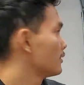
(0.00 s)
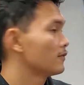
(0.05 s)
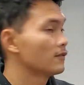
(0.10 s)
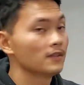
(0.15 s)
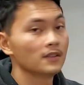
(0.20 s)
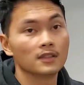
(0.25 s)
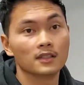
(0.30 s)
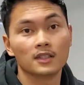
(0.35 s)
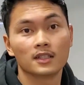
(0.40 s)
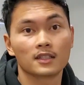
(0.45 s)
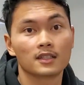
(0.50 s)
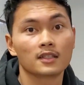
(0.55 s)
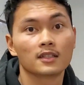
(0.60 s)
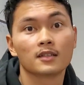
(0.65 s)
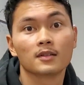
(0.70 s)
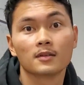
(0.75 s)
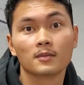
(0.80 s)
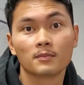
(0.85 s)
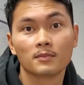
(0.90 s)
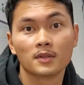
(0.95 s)
I feel like
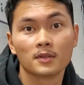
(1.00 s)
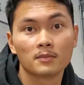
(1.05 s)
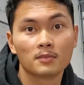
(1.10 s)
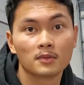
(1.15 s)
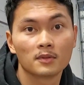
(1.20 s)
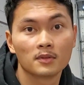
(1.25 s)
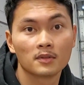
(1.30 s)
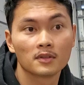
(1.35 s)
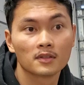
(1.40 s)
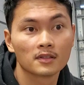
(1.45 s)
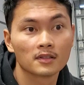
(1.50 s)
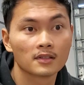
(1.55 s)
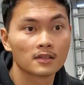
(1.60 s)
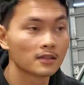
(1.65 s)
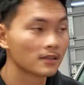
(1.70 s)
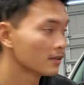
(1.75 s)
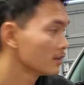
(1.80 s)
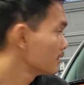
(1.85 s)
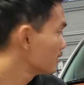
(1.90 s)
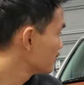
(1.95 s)
people
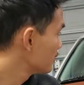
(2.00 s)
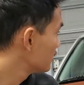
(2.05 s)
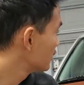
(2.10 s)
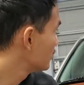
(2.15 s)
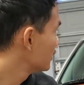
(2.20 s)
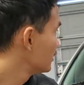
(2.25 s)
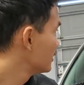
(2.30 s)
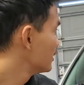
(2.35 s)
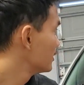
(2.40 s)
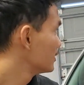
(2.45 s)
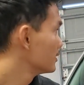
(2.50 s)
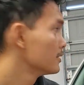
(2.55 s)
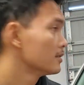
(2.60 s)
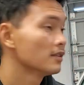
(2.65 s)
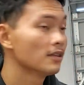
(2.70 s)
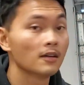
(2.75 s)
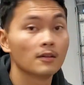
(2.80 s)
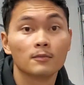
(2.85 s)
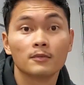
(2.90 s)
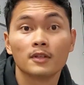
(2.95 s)
are
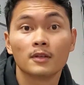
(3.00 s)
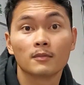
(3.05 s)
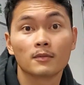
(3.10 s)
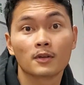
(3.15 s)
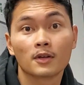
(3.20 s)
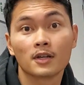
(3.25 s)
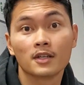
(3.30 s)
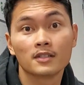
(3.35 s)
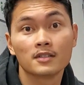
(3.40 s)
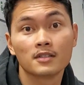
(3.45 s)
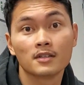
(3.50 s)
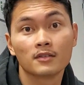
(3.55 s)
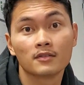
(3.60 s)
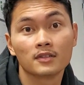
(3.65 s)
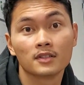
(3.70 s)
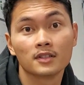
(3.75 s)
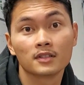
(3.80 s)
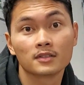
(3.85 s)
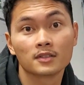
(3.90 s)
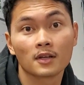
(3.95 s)
telling me I'm crazy over
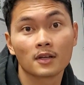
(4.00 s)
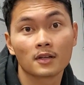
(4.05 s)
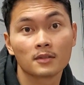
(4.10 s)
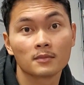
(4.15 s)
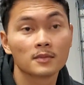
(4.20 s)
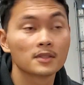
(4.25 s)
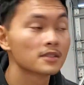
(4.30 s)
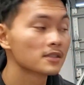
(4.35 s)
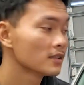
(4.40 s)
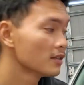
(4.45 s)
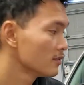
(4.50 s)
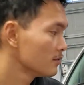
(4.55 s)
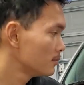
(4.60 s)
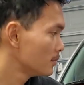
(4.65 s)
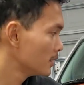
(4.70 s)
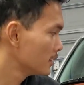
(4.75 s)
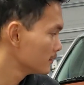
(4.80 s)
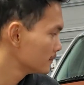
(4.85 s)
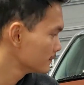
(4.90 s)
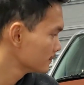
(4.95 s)
here talking to myself,
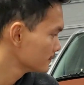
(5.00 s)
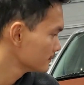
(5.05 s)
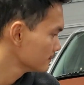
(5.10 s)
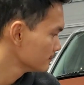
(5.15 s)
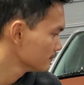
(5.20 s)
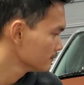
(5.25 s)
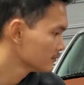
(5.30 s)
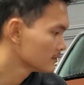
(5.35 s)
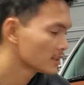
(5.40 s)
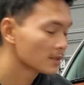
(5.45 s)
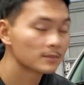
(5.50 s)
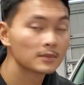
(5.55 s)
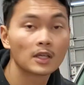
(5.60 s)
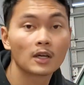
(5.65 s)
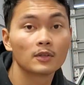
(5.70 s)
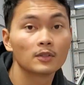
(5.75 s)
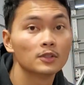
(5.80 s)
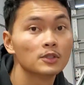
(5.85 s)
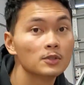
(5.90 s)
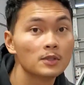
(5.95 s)
but I'm
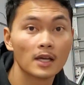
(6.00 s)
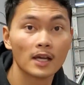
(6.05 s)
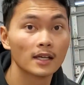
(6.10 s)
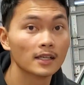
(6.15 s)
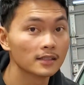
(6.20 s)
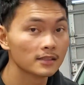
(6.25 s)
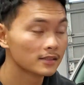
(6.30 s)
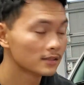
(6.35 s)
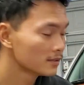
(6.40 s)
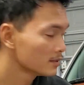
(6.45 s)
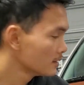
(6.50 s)
talking to you guys.